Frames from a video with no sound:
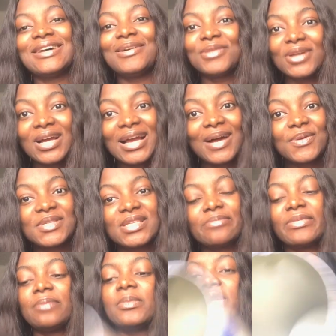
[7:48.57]
I'm done
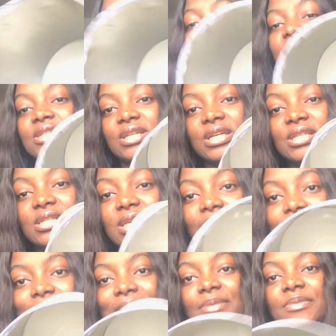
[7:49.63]
counting my money. As you can see, it's